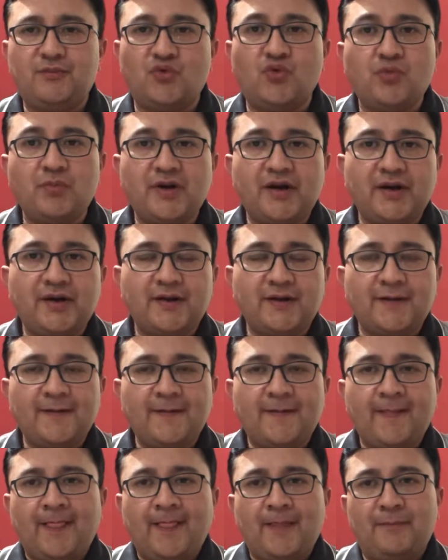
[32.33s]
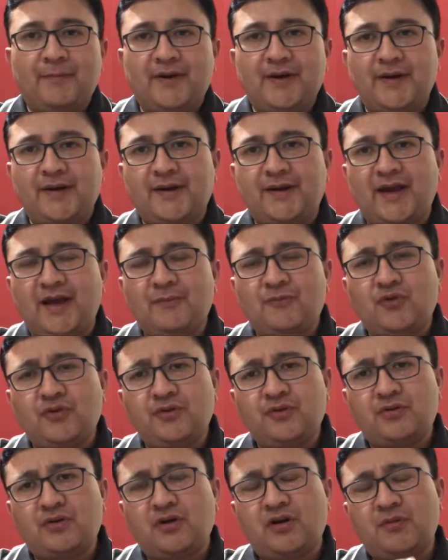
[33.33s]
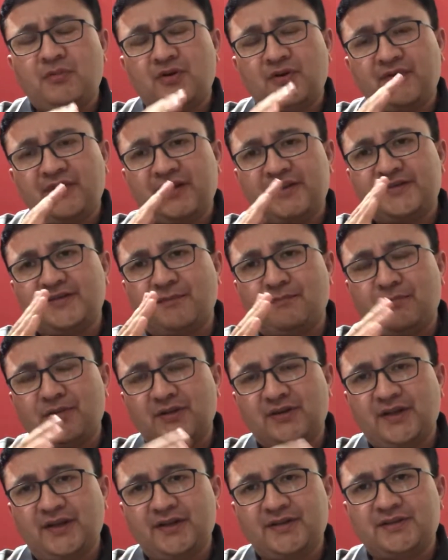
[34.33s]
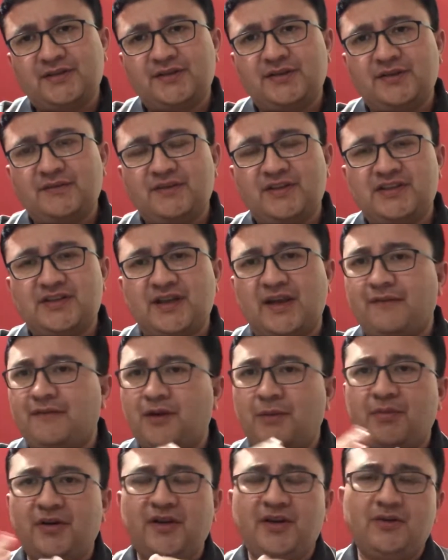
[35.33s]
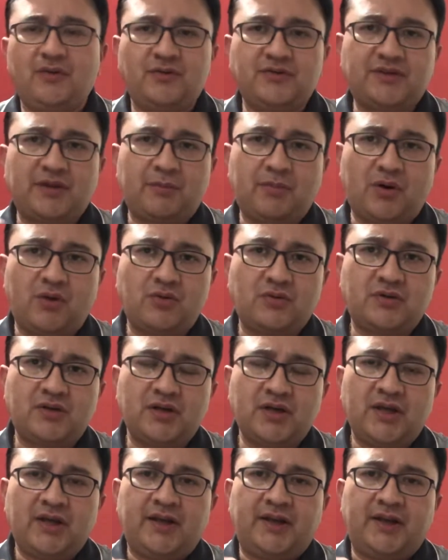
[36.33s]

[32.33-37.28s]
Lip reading: movement, but I'm going to talk about very simple things which everybody knows about.